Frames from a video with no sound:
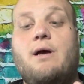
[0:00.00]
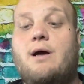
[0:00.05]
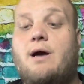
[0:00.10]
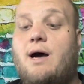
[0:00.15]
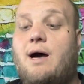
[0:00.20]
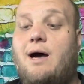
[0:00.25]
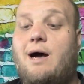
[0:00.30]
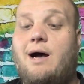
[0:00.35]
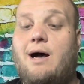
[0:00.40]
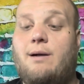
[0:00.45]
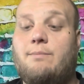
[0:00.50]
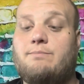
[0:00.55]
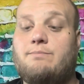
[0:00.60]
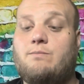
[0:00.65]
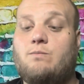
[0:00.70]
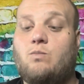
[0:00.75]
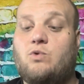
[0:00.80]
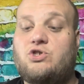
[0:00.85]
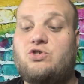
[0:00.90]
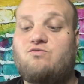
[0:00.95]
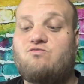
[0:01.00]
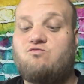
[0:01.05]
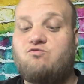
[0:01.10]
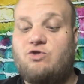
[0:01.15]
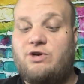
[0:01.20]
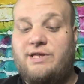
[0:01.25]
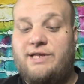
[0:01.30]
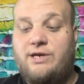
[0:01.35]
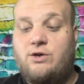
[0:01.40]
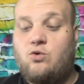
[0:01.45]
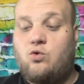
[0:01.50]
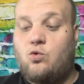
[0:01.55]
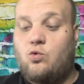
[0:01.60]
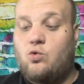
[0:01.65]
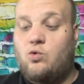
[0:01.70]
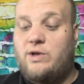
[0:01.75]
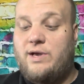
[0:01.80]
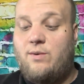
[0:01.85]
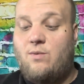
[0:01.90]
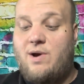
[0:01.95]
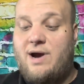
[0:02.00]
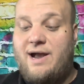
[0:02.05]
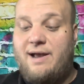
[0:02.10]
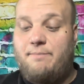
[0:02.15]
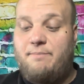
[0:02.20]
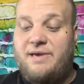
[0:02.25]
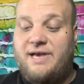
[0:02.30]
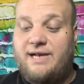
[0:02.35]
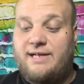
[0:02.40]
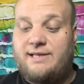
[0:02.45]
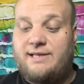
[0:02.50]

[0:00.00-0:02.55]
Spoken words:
What's really cool and why I picked